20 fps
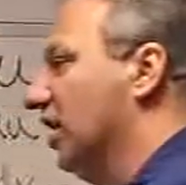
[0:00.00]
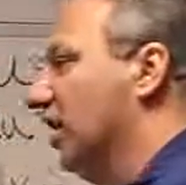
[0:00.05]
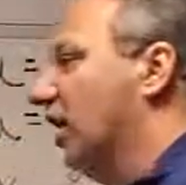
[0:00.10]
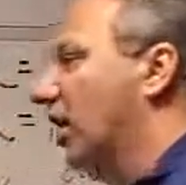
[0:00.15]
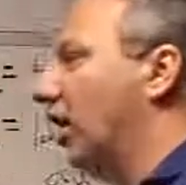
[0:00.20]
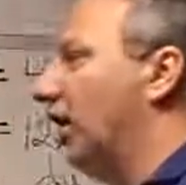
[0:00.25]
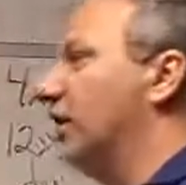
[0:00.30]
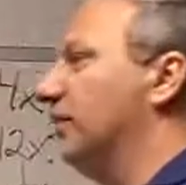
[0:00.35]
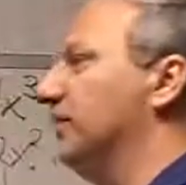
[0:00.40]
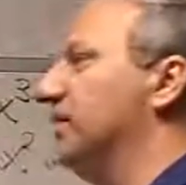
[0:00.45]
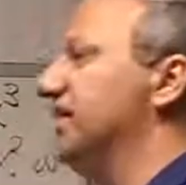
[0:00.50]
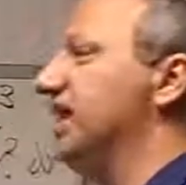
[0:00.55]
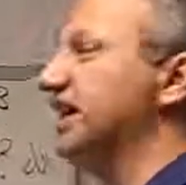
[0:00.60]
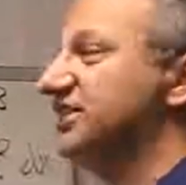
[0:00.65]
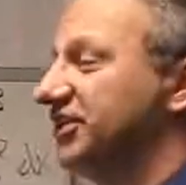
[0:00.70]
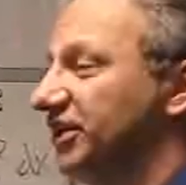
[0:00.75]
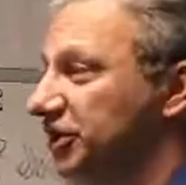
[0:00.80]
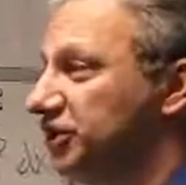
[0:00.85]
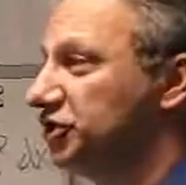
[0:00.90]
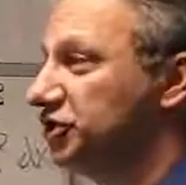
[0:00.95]
The next
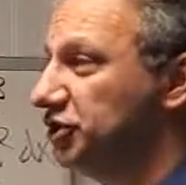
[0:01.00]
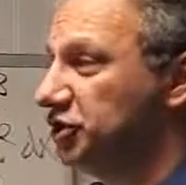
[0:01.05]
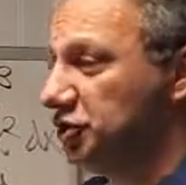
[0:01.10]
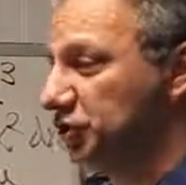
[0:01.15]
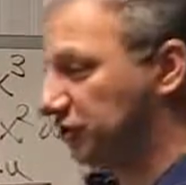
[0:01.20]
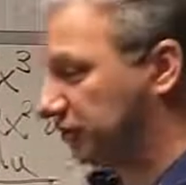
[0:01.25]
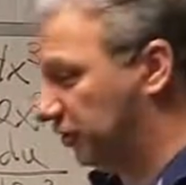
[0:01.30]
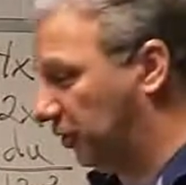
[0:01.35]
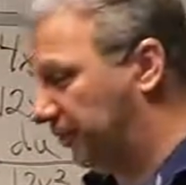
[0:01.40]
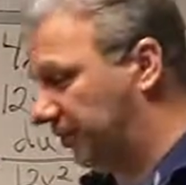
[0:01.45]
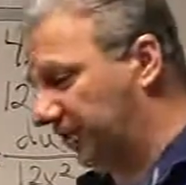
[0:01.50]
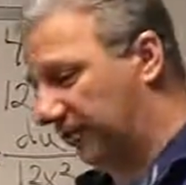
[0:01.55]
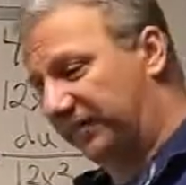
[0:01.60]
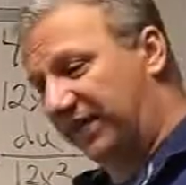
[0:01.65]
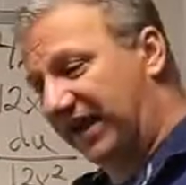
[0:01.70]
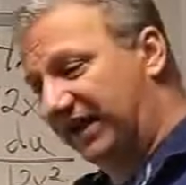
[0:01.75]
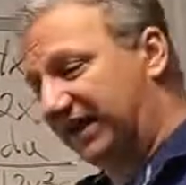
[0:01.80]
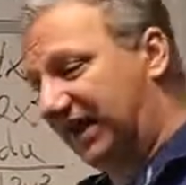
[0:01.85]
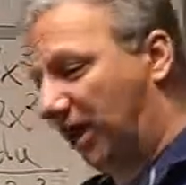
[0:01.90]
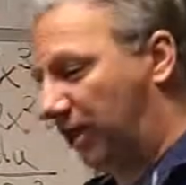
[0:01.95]
thing you should do is open up
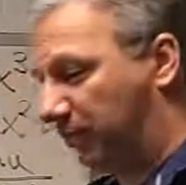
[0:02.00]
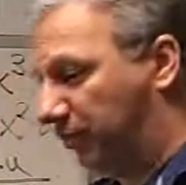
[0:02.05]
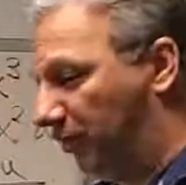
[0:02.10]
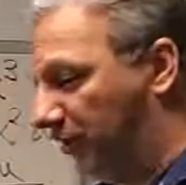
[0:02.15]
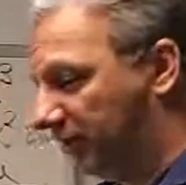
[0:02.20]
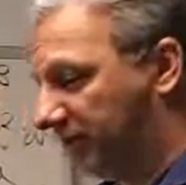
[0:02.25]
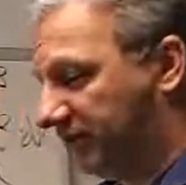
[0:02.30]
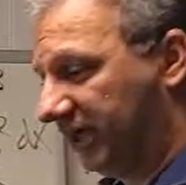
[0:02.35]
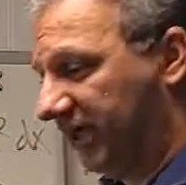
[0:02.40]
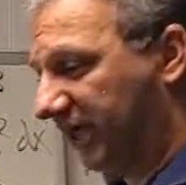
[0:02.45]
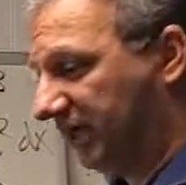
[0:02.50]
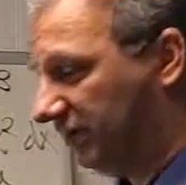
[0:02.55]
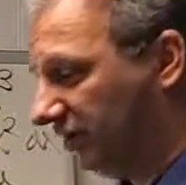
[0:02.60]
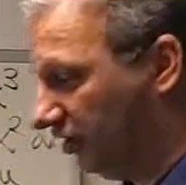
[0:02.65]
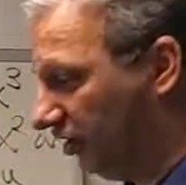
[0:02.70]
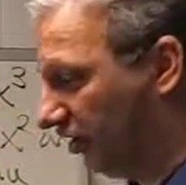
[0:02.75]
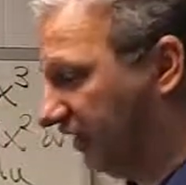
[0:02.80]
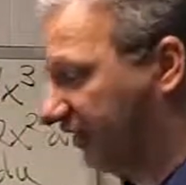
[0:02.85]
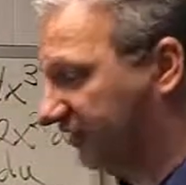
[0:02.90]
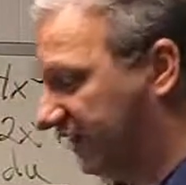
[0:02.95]
that calc book and
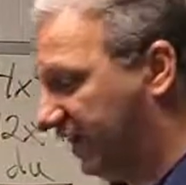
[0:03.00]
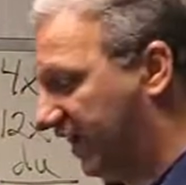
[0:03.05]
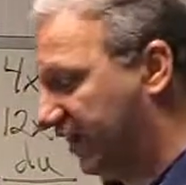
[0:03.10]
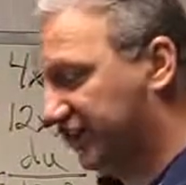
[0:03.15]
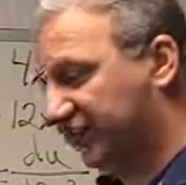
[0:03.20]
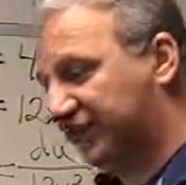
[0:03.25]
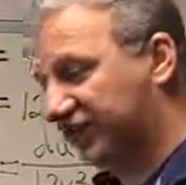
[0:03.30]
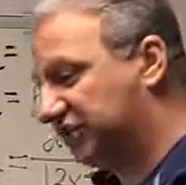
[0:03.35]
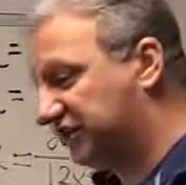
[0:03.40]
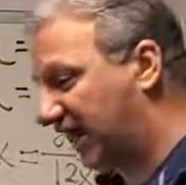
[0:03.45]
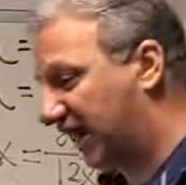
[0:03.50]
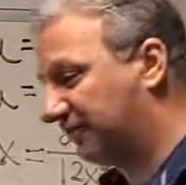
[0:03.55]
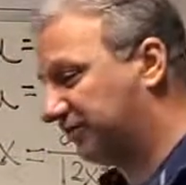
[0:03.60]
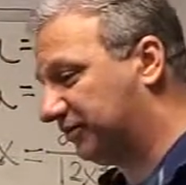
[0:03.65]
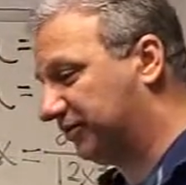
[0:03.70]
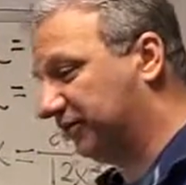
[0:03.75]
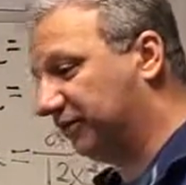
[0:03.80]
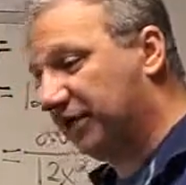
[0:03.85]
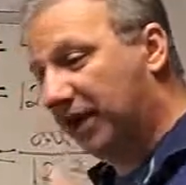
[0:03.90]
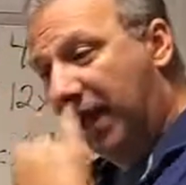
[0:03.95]
look at the end of the
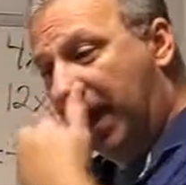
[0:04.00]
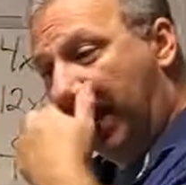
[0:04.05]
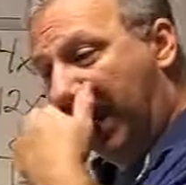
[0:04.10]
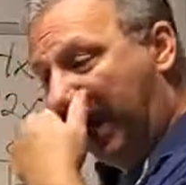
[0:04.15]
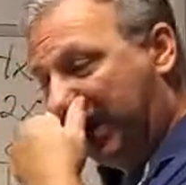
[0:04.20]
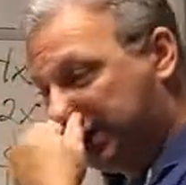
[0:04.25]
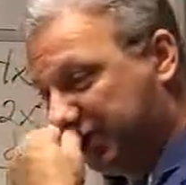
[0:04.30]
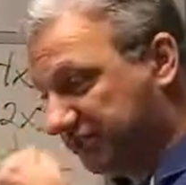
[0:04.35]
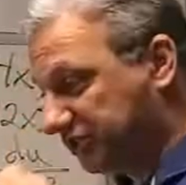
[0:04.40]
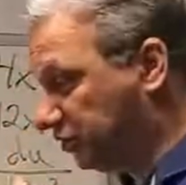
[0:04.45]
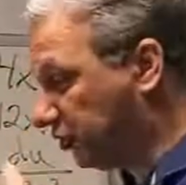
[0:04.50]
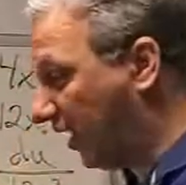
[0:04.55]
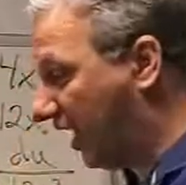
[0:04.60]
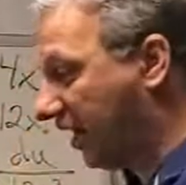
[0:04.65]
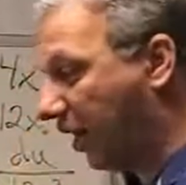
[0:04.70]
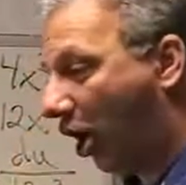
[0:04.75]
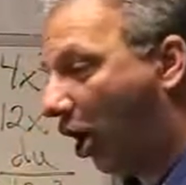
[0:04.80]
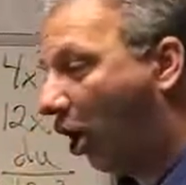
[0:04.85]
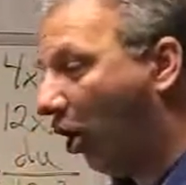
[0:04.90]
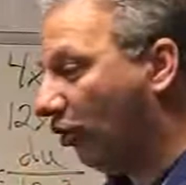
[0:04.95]
chapter and just
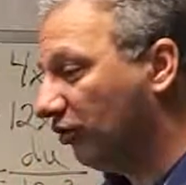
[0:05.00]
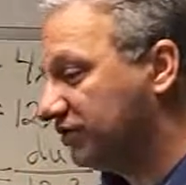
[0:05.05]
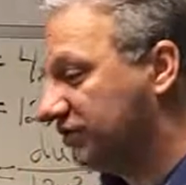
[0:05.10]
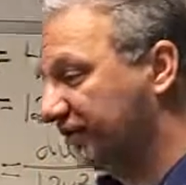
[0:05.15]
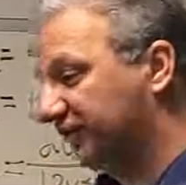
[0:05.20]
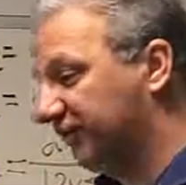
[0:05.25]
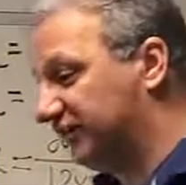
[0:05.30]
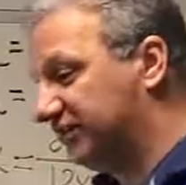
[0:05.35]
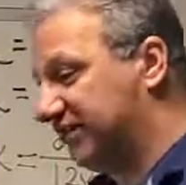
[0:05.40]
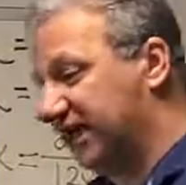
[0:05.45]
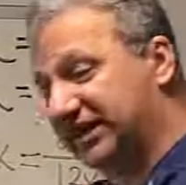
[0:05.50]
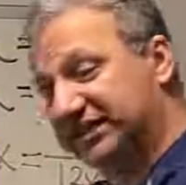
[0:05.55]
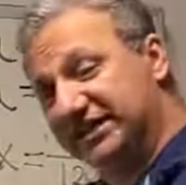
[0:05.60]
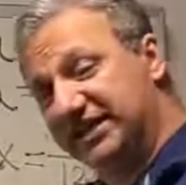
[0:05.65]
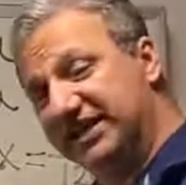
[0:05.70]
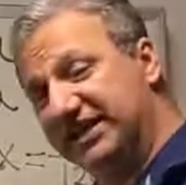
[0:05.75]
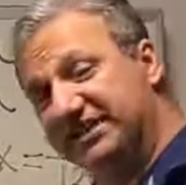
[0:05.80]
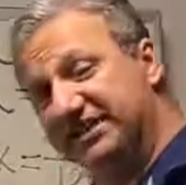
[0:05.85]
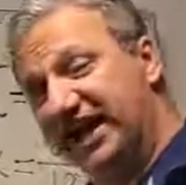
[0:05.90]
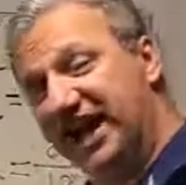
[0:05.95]
try all different
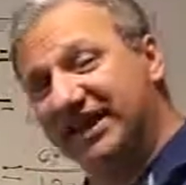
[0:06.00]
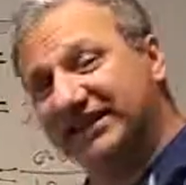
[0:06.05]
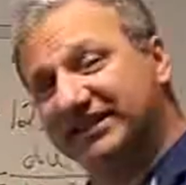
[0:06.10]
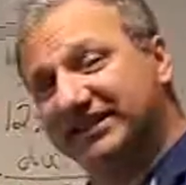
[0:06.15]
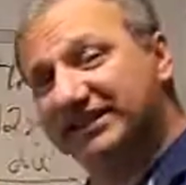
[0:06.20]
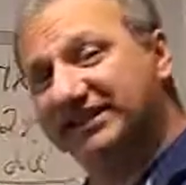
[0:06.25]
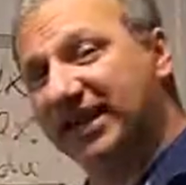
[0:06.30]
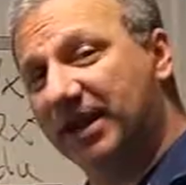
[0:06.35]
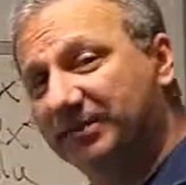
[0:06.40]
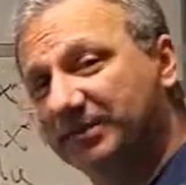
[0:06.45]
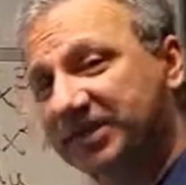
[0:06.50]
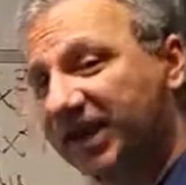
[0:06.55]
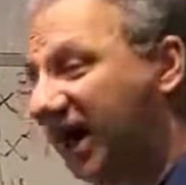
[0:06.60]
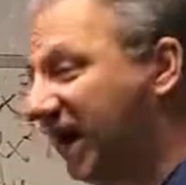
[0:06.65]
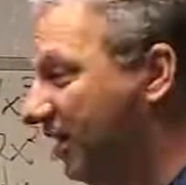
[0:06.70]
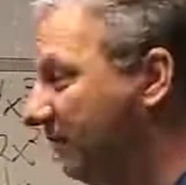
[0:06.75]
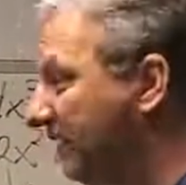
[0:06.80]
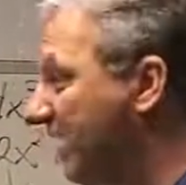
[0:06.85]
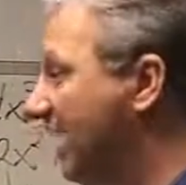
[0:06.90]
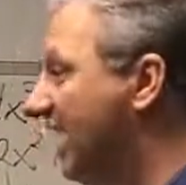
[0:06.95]
techniques at the same
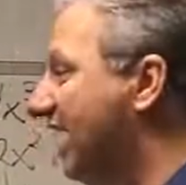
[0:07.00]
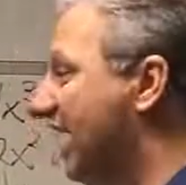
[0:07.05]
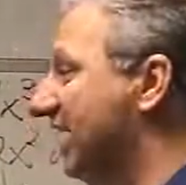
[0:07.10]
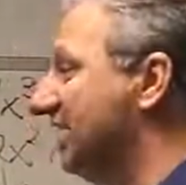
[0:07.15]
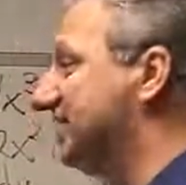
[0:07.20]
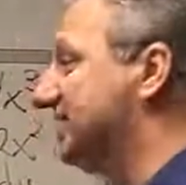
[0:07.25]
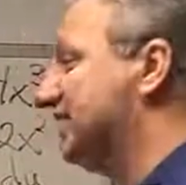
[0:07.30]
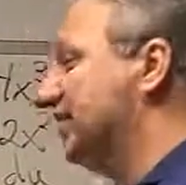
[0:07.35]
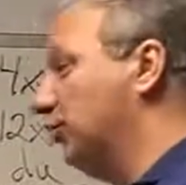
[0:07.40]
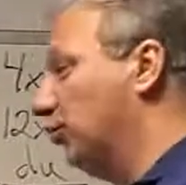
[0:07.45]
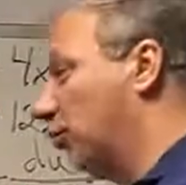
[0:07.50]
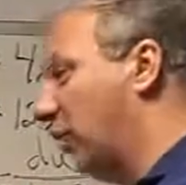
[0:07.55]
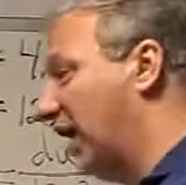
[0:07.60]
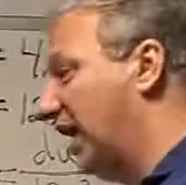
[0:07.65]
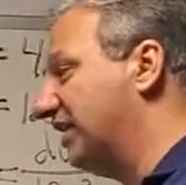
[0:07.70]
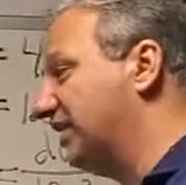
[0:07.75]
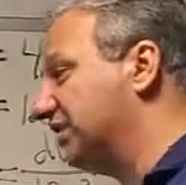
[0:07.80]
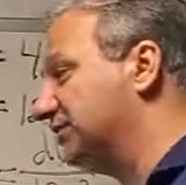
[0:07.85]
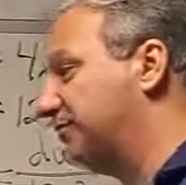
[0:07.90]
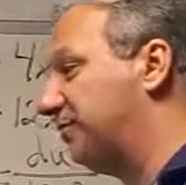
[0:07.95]
time and see
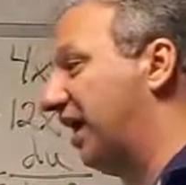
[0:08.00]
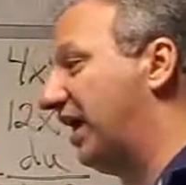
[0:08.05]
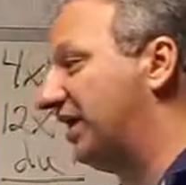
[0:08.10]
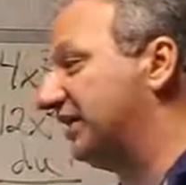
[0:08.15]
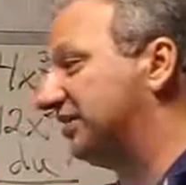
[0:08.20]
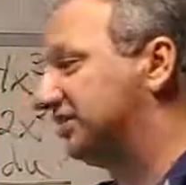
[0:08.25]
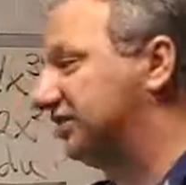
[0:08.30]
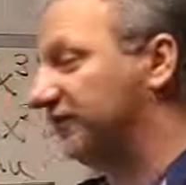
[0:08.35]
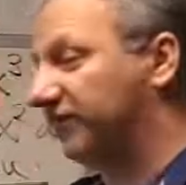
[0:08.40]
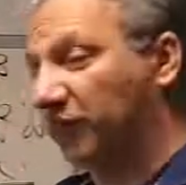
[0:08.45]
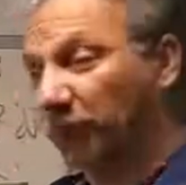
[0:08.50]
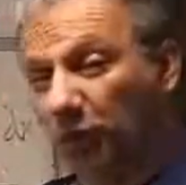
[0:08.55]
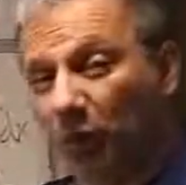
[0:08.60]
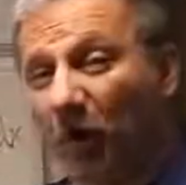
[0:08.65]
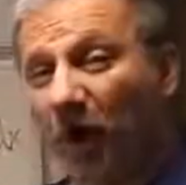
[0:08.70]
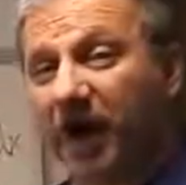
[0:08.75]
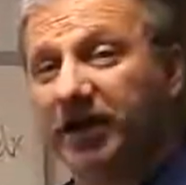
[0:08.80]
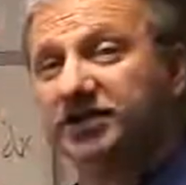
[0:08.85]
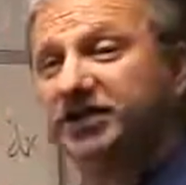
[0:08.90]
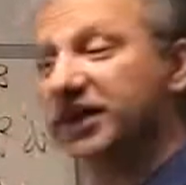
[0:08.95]
when is best for
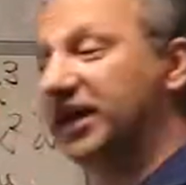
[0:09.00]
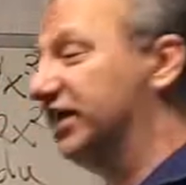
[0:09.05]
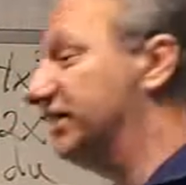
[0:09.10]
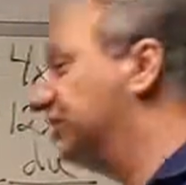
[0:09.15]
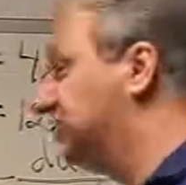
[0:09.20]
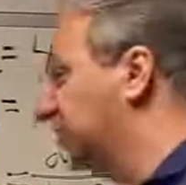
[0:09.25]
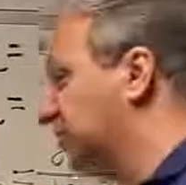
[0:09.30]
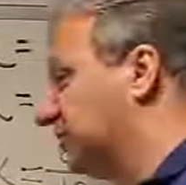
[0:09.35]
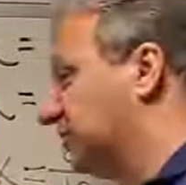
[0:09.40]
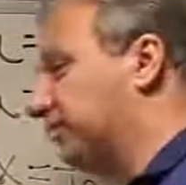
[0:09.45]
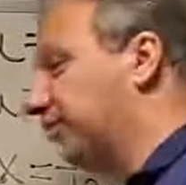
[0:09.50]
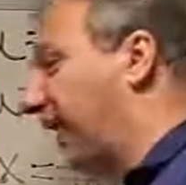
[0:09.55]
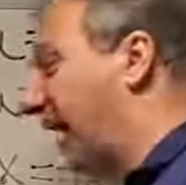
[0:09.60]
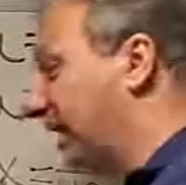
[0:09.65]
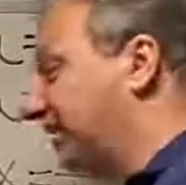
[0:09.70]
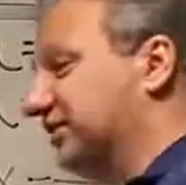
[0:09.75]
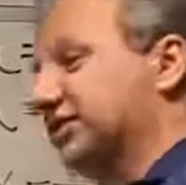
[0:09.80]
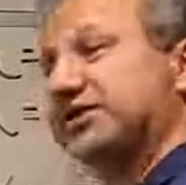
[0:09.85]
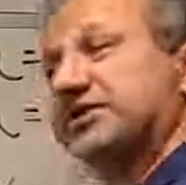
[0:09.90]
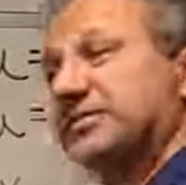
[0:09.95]
what. And it's just
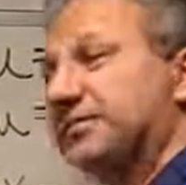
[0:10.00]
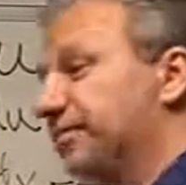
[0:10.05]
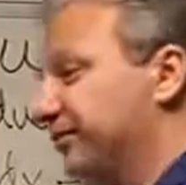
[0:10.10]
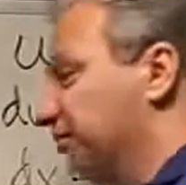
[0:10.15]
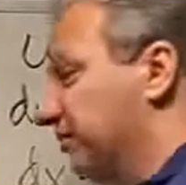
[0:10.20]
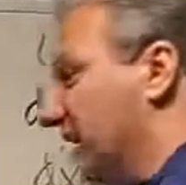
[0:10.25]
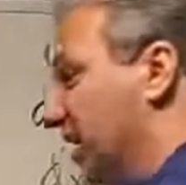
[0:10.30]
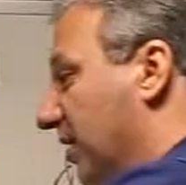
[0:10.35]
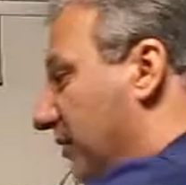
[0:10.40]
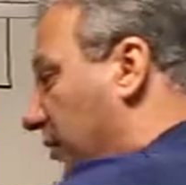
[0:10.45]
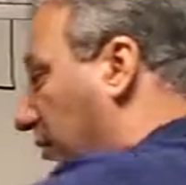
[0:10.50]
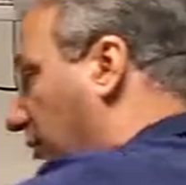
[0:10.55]
practice. But